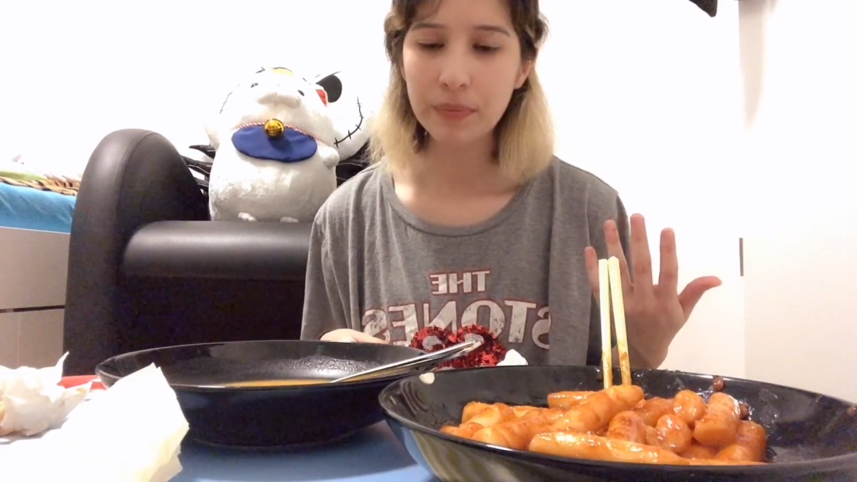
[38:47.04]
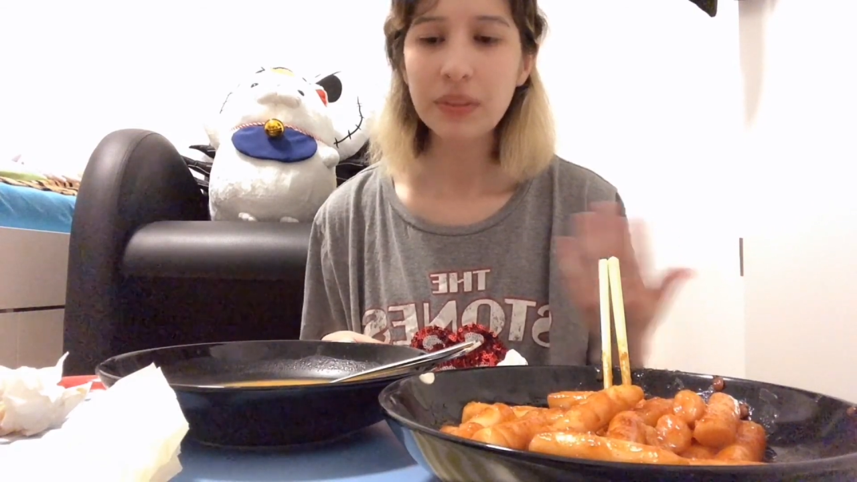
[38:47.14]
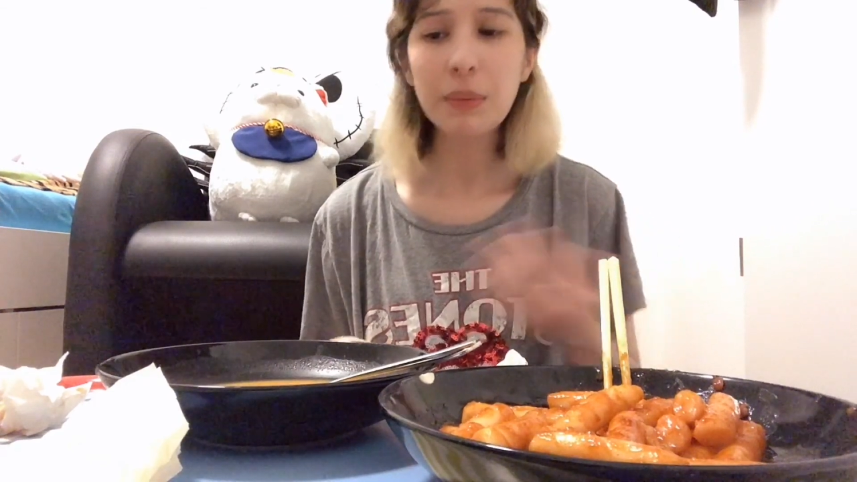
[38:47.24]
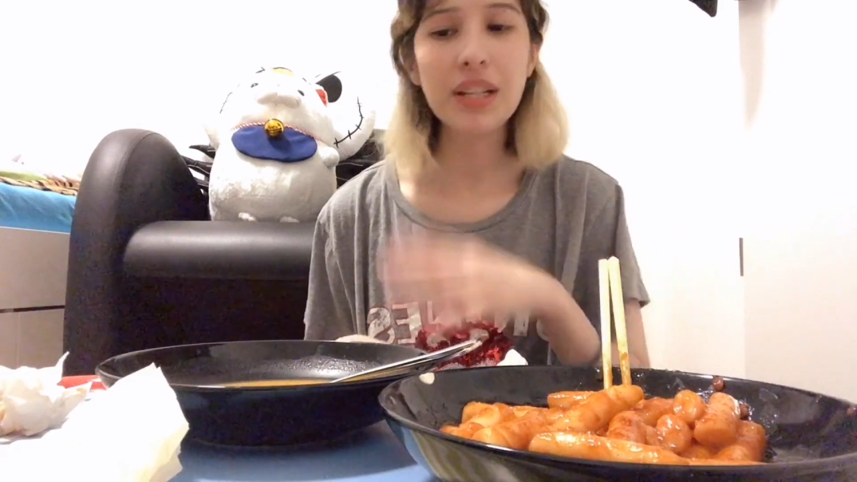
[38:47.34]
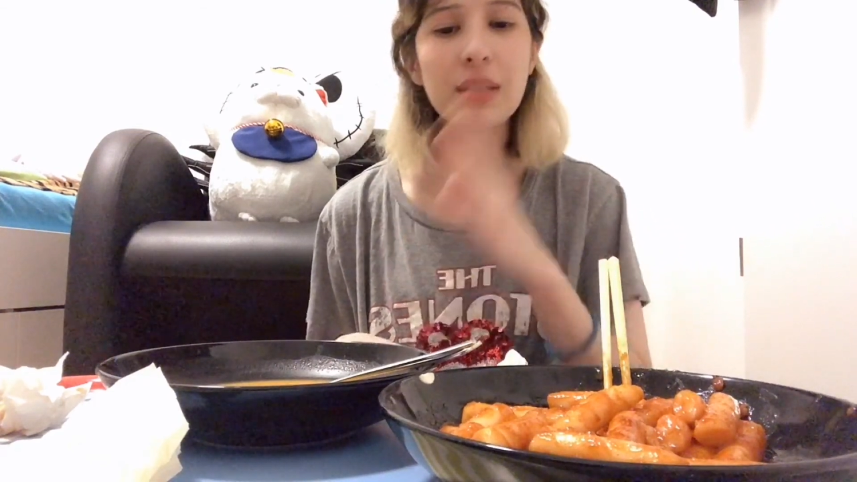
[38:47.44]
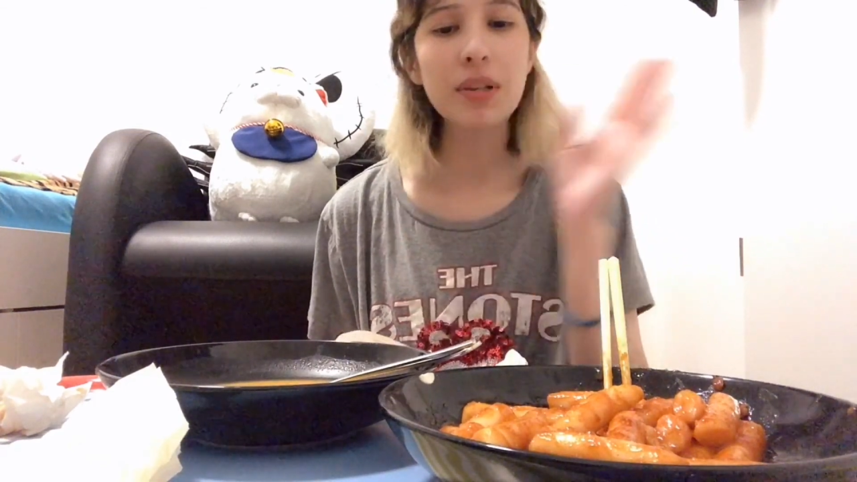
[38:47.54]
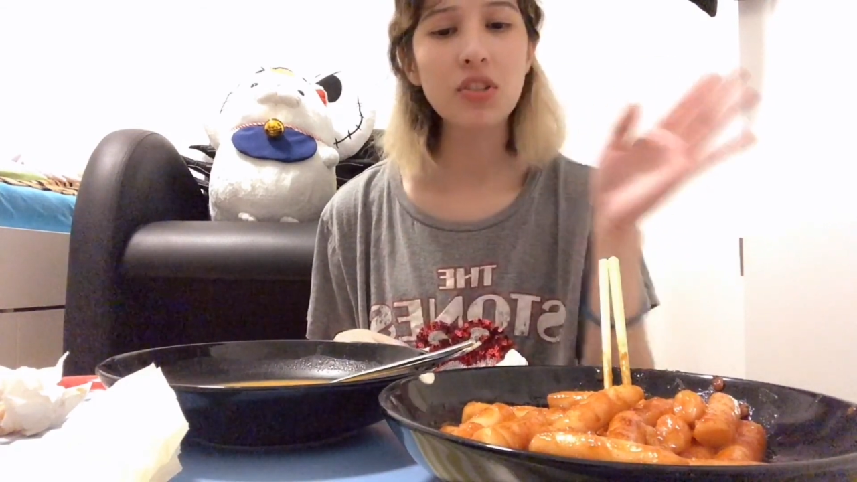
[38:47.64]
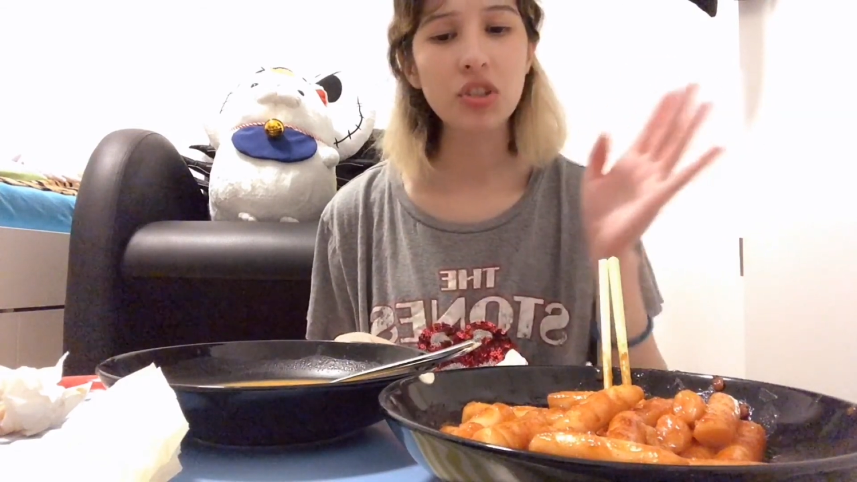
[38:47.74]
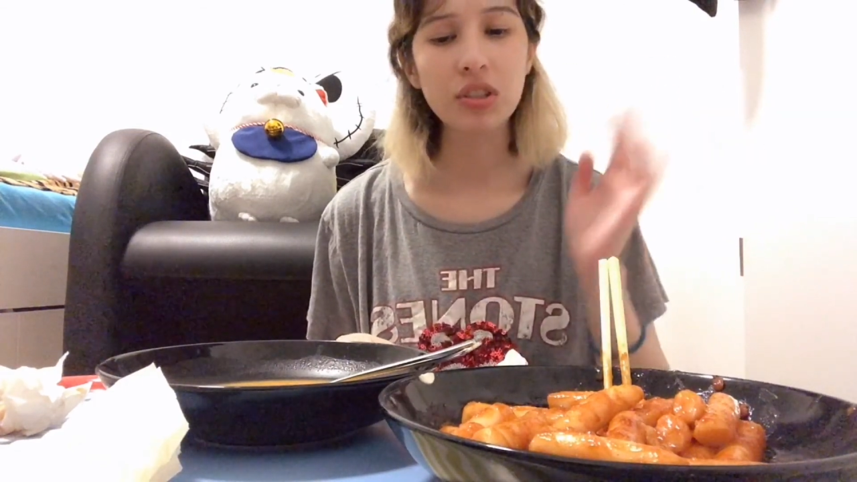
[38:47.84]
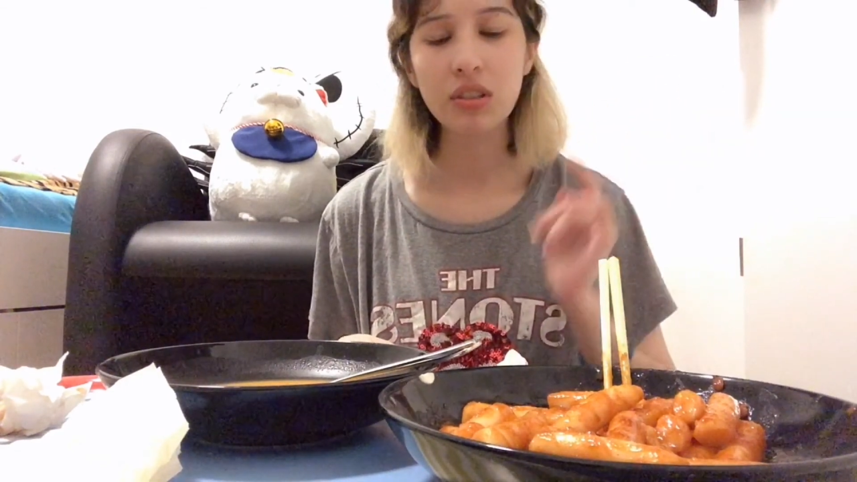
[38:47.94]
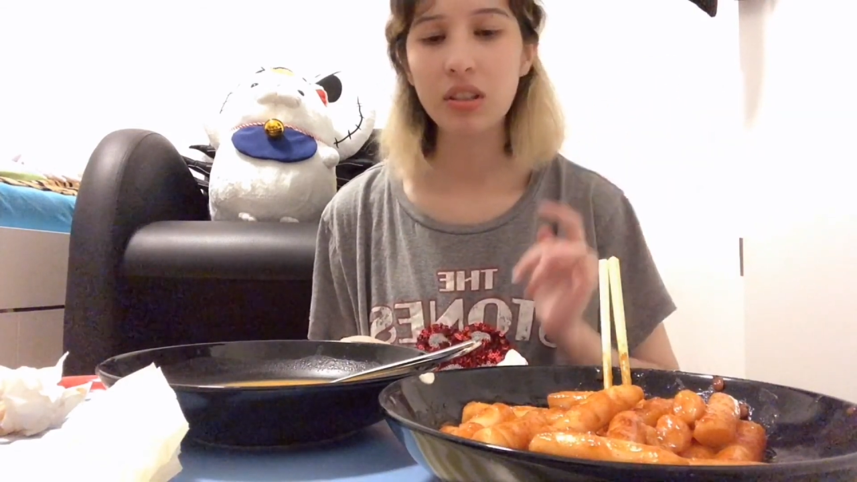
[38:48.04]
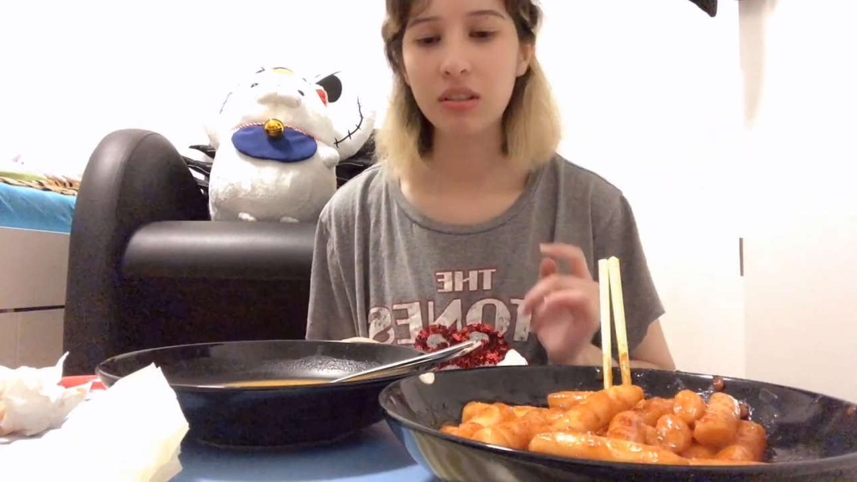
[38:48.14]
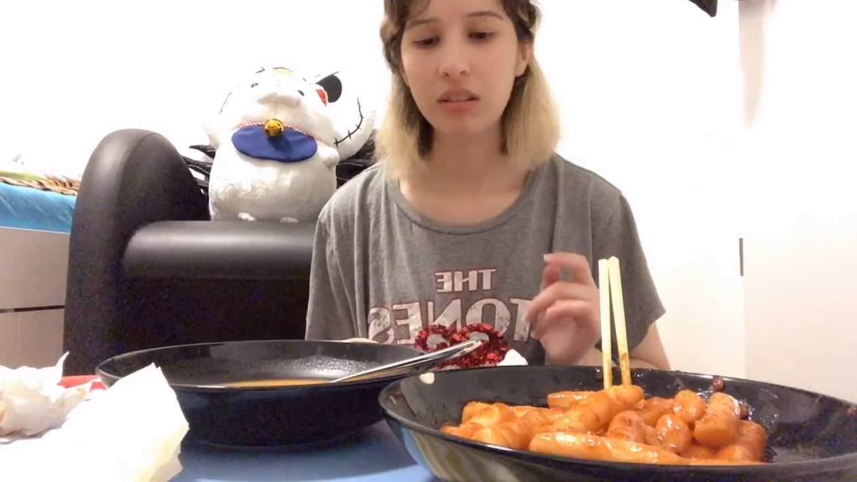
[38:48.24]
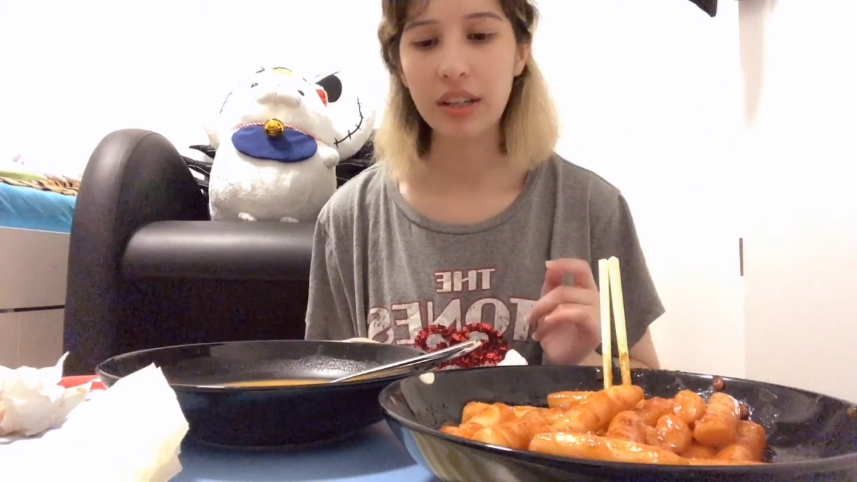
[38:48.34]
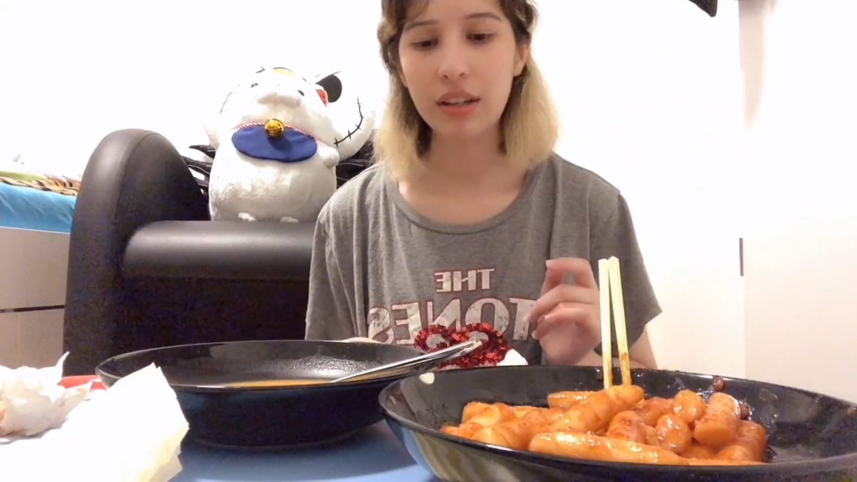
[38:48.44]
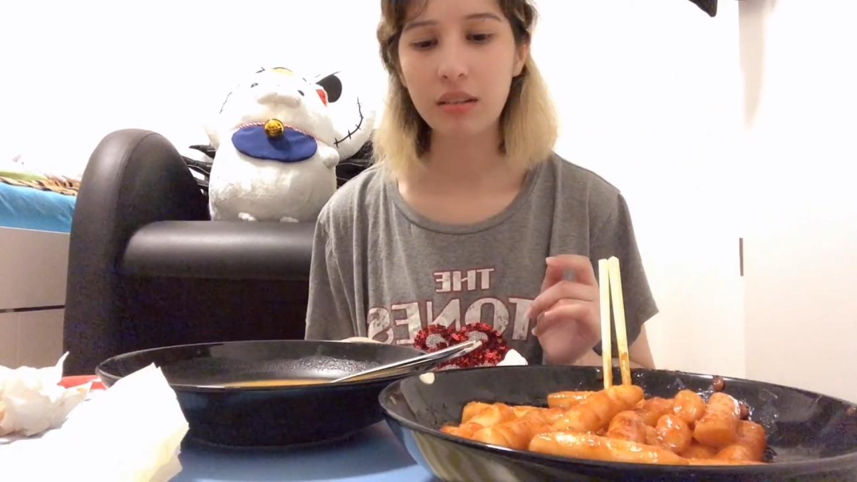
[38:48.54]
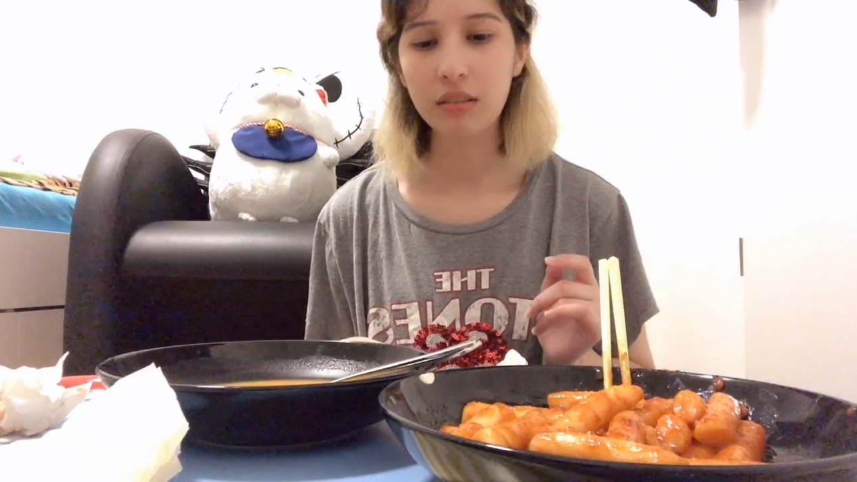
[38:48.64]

But he's mentioned like